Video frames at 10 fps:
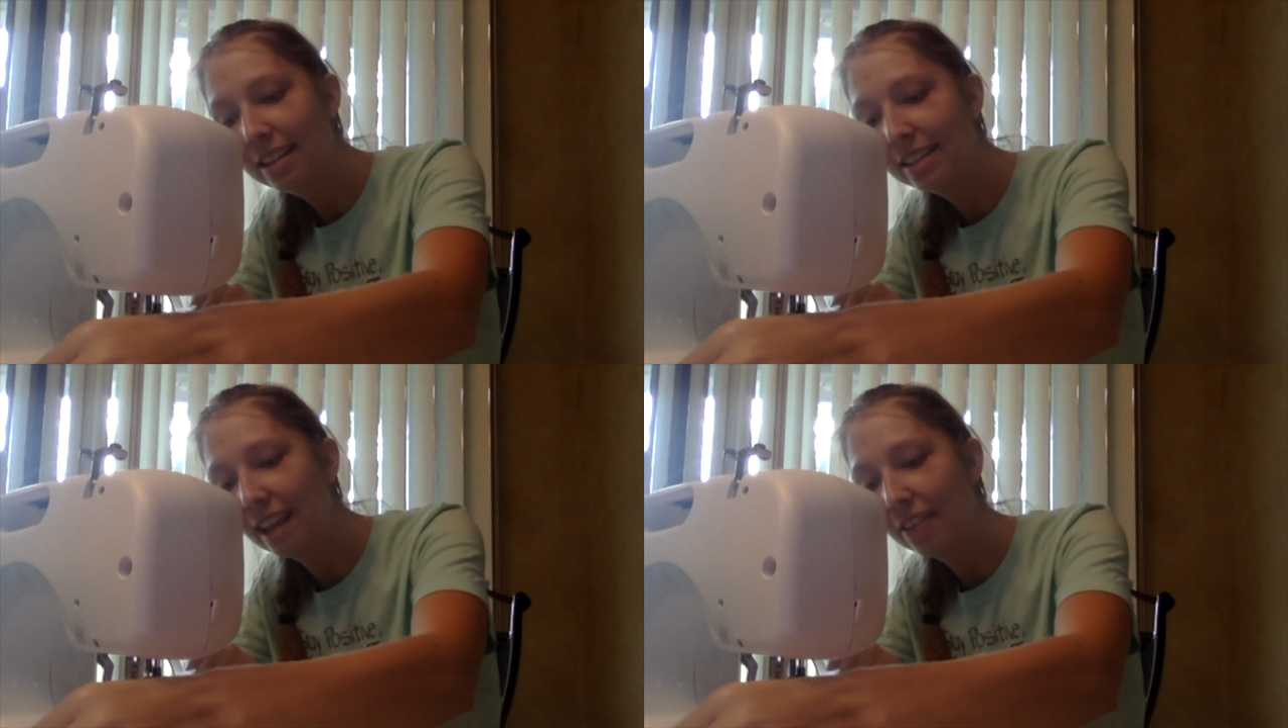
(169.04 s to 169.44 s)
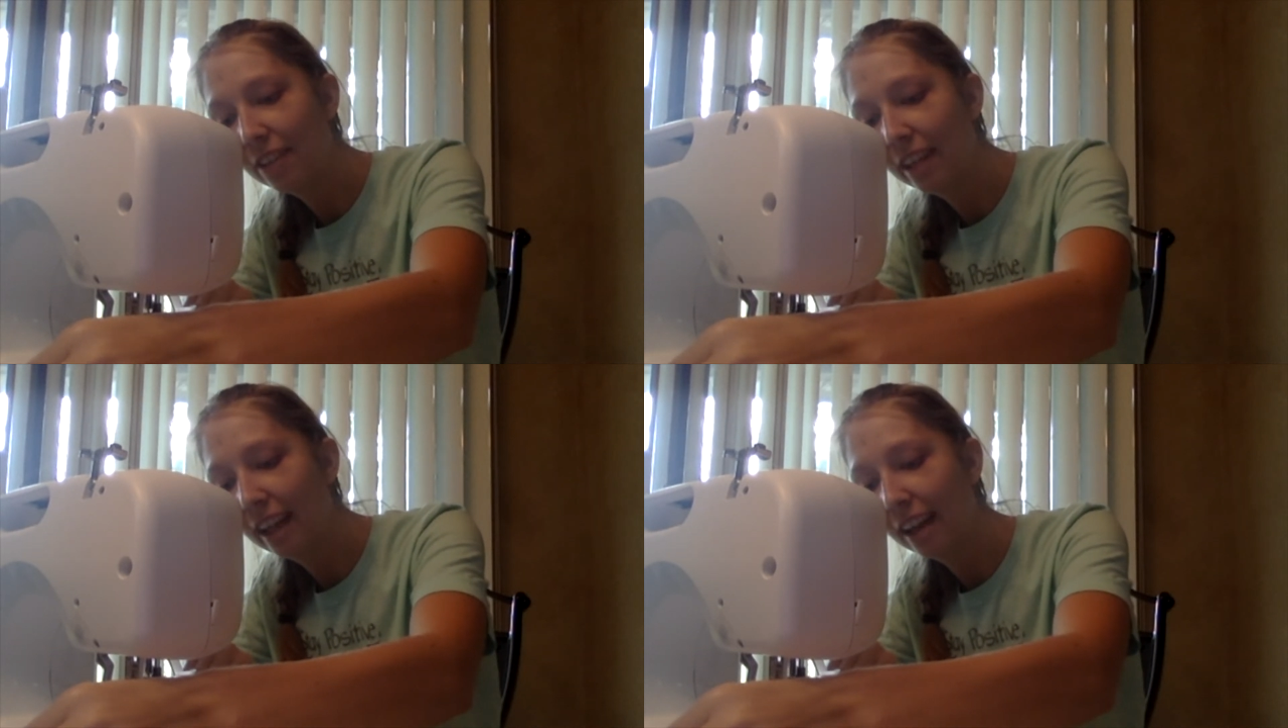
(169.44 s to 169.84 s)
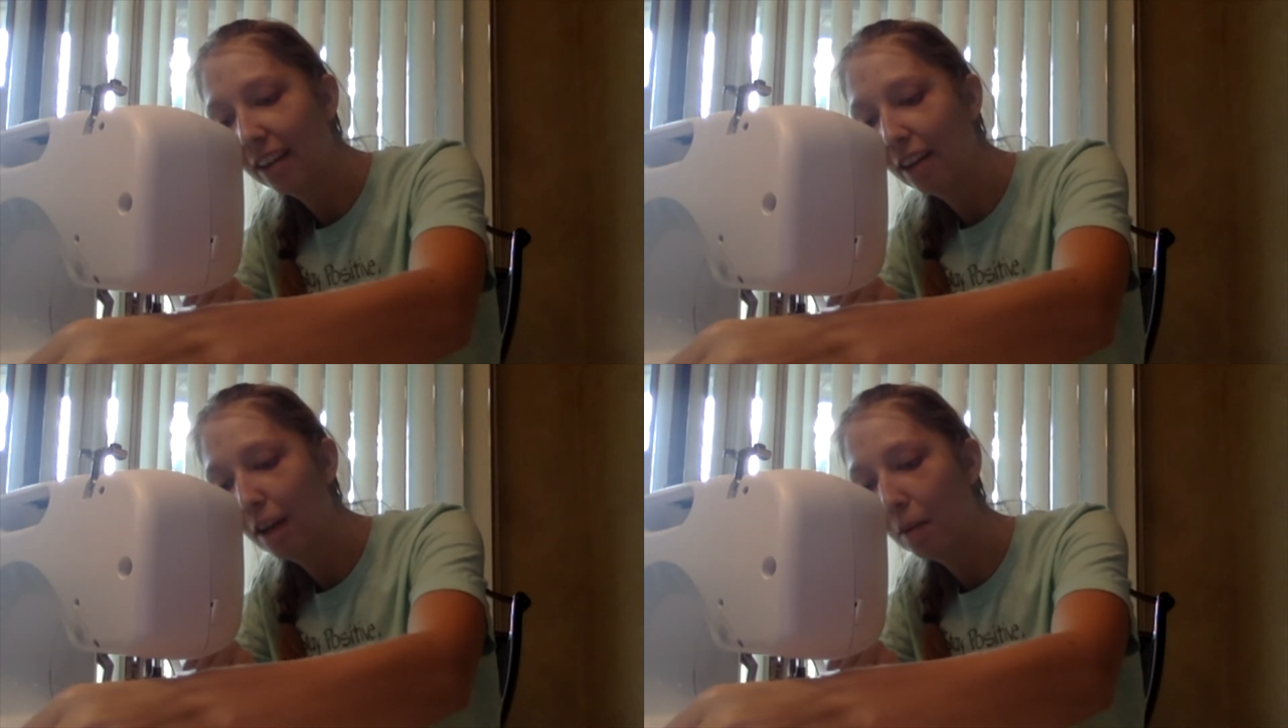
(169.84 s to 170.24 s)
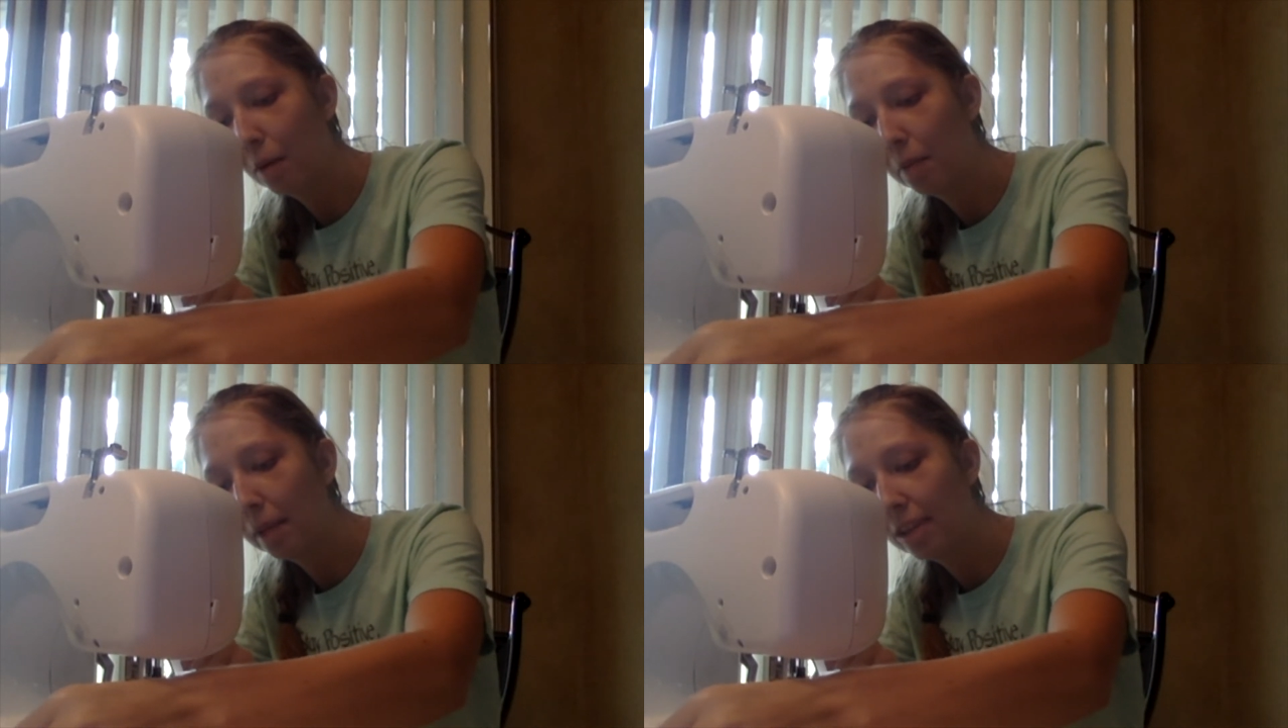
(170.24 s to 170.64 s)
Definitely had a lot more
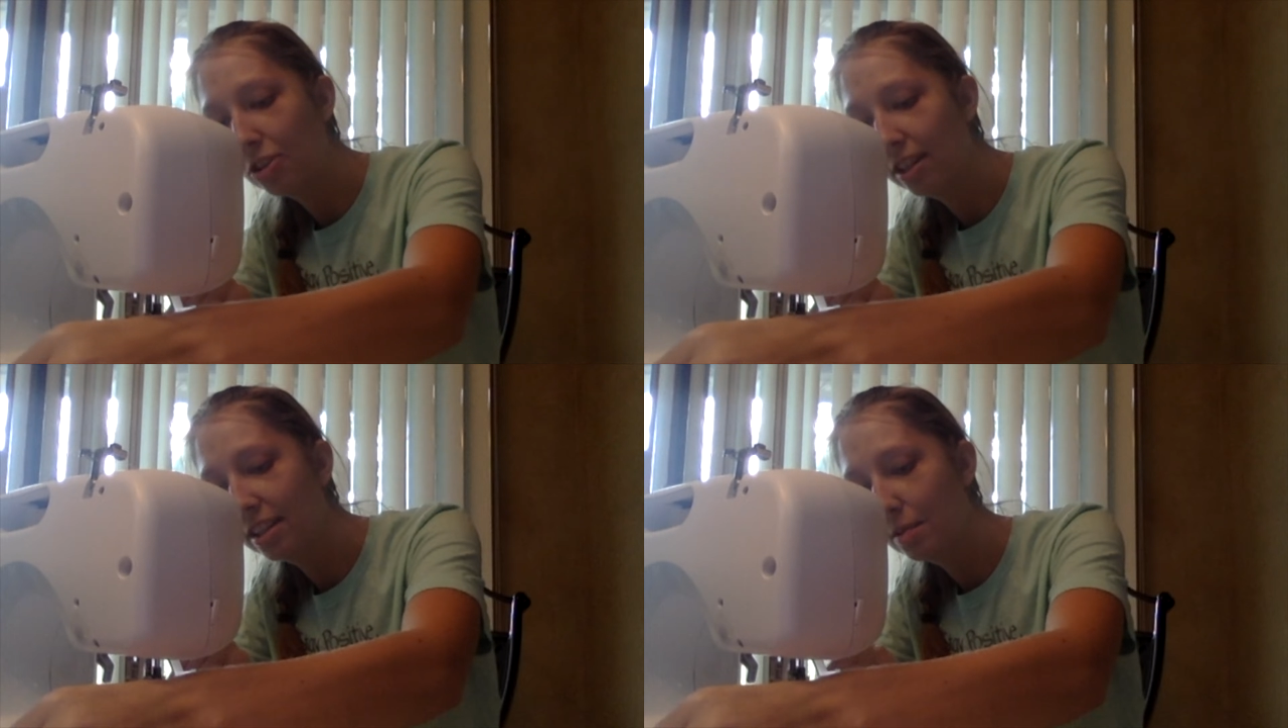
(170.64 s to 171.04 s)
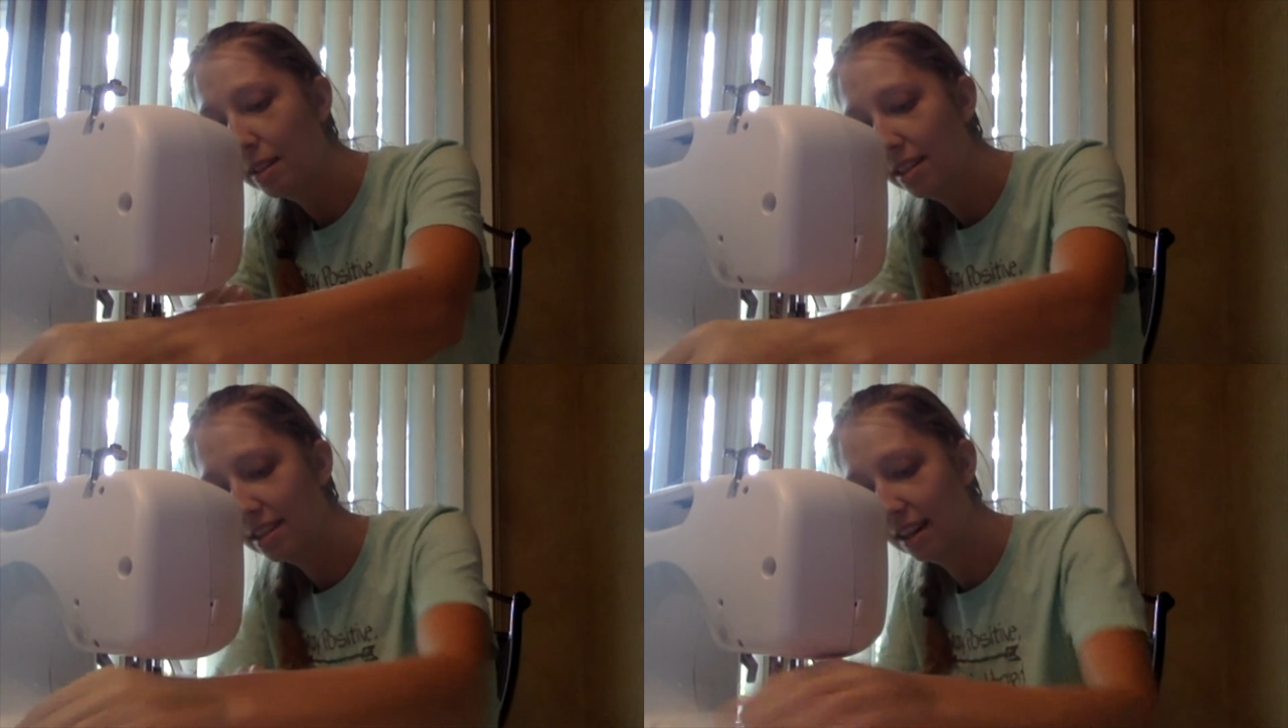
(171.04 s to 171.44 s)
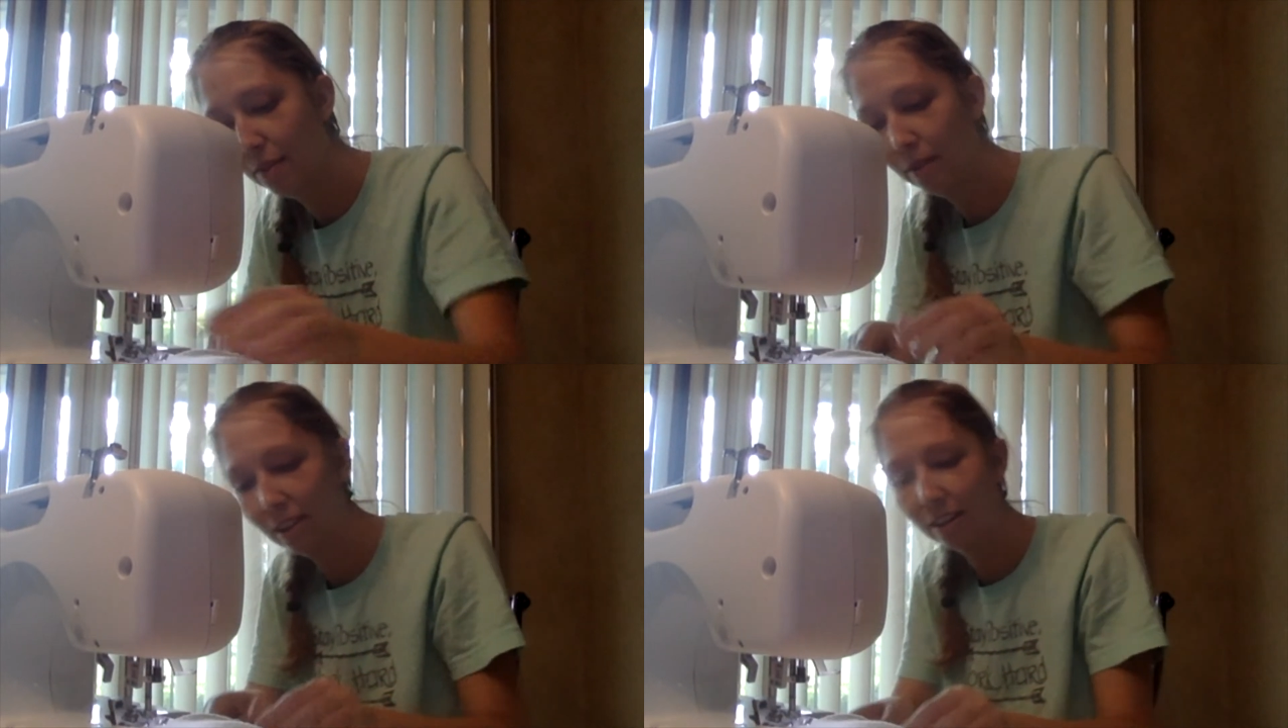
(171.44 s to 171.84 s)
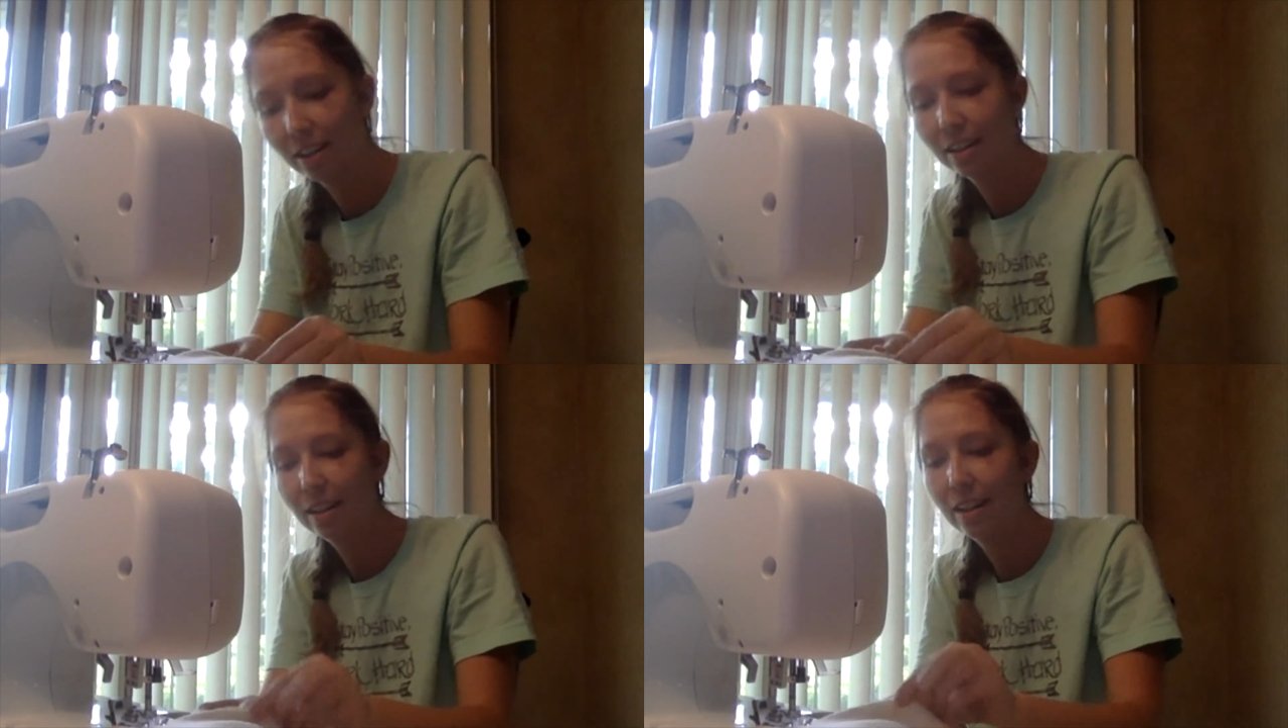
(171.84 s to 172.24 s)
patience with stuff with
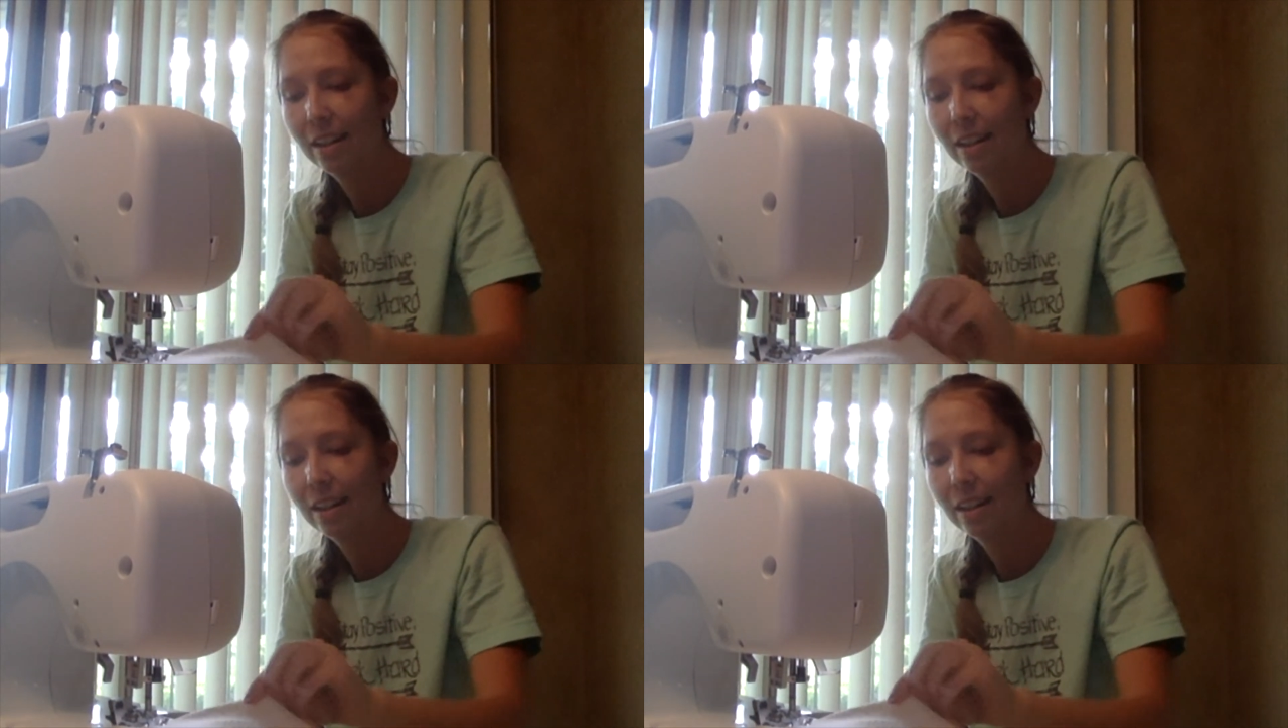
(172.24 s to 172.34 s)
her,